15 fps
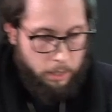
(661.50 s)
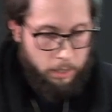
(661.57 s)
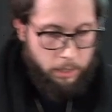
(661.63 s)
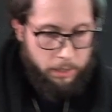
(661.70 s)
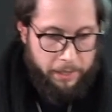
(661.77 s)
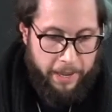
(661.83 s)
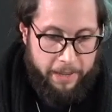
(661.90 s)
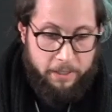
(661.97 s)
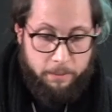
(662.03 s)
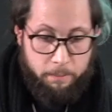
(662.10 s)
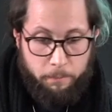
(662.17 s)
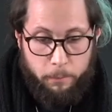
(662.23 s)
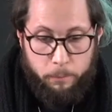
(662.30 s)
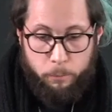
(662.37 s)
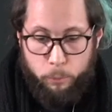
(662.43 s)
Then
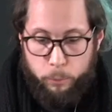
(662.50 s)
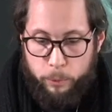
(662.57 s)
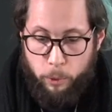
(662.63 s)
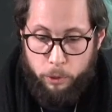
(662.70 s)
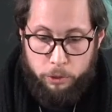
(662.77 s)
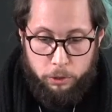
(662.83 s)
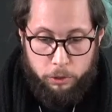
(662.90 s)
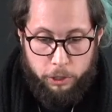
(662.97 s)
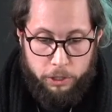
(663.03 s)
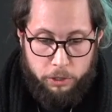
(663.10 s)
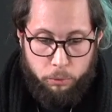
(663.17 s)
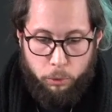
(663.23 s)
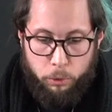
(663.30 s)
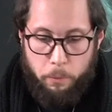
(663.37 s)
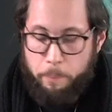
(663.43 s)
we want just
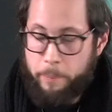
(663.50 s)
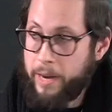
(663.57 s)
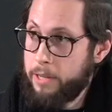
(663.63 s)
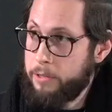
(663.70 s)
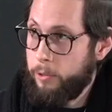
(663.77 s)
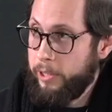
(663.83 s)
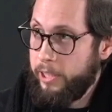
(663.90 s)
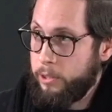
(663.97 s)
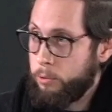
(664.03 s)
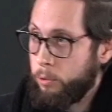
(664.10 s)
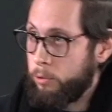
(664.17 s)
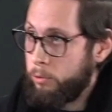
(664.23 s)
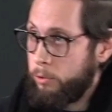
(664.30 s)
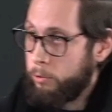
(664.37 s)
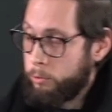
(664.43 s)
to compare the
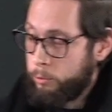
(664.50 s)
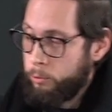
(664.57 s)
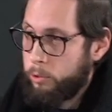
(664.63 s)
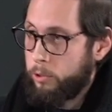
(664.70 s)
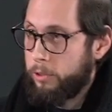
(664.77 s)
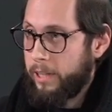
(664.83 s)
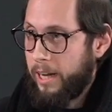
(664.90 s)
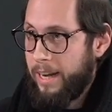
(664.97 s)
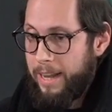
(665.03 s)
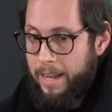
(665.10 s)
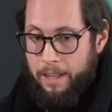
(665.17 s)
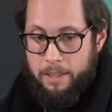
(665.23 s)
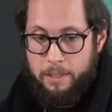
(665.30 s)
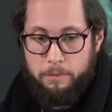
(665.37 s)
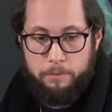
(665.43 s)
isocontour total
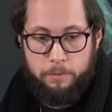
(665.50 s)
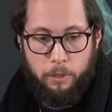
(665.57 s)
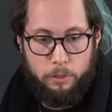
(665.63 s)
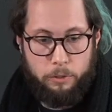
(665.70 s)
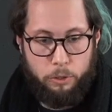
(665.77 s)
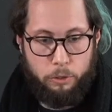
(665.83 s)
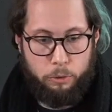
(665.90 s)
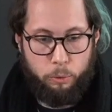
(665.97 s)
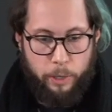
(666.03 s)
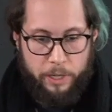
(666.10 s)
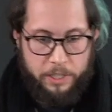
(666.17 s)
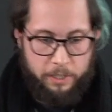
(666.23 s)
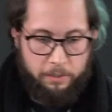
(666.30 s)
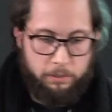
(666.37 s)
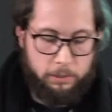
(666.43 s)
length for the two
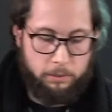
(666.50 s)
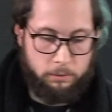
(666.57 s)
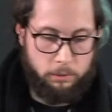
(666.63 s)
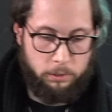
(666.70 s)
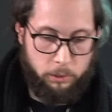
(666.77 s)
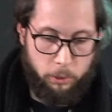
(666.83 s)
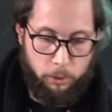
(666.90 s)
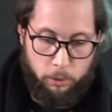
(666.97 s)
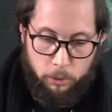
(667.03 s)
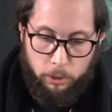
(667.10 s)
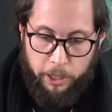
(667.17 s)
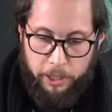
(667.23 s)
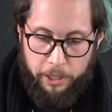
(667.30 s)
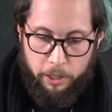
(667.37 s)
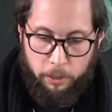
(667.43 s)
redshifts. So
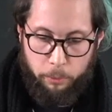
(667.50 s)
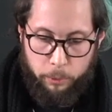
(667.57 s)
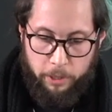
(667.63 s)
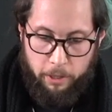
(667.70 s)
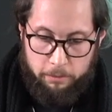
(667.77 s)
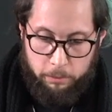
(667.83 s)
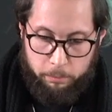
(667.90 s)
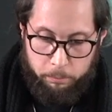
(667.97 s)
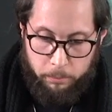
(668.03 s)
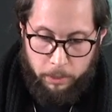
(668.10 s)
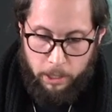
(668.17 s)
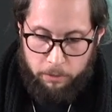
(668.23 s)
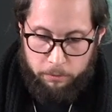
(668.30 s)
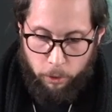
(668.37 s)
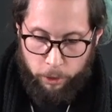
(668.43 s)
here we have,
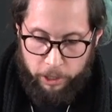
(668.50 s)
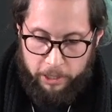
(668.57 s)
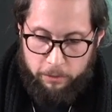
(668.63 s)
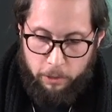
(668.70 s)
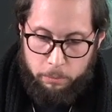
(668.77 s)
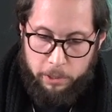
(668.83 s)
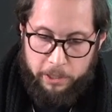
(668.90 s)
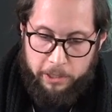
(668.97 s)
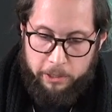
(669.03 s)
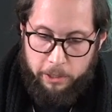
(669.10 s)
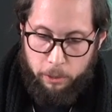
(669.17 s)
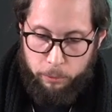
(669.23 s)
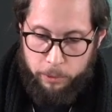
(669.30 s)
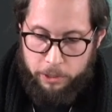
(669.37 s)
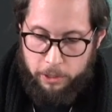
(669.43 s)
for a given
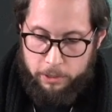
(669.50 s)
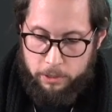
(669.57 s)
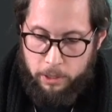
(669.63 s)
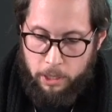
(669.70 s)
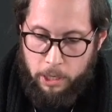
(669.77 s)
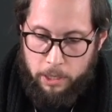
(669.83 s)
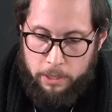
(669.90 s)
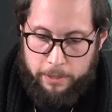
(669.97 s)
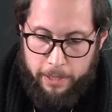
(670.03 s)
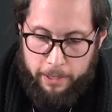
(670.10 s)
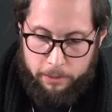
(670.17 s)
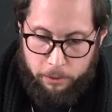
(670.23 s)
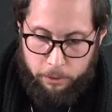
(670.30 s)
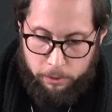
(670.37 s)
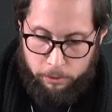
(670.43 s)
predictor, we just take
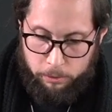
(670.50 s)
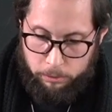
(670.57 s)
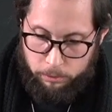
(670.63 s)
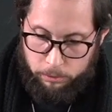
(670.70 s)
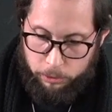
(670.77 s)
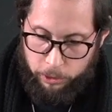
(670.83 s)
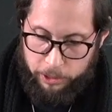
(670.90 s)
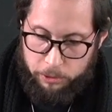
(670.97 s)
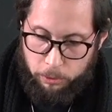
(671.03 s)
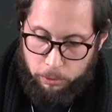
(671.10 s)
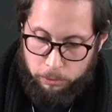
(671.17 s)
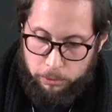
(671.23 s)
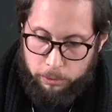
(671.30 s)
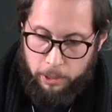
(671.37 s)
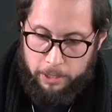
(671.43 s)
the
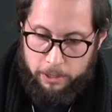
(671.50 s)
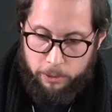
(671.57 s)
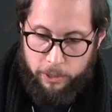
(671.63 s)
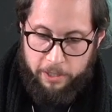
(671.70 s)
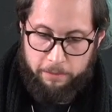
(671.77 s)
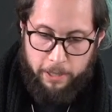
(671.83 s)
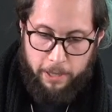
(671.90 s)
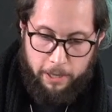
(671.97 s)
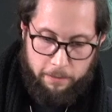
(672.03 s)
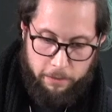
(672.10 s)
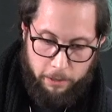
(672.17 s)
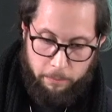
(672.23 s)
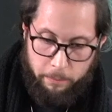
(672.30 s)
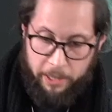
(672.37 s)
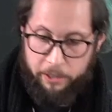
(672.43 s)
isocontour at redshift
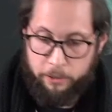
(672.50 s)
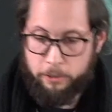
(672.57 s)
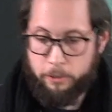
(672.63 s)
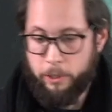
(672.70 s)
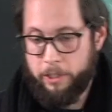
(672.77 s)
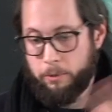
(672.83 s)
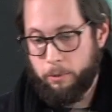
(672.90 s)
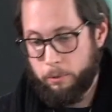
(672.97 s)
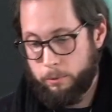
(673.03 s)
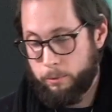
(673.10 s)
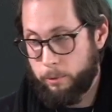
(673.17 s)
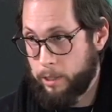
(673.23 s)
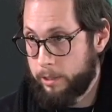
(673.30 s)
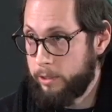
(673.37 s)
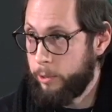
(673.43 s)
11 minus the
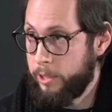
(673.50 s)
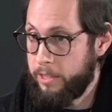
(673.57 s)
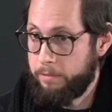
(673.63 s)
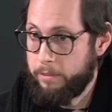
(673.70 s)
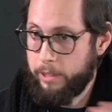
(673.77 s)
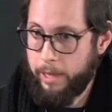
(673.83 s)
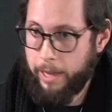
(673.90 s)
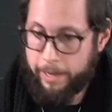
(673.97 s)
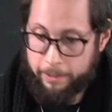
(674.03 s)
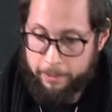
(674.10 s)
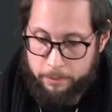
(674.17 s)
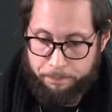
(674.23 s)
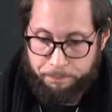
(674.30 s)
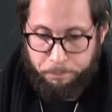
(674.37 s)
isocontour at redshift 8.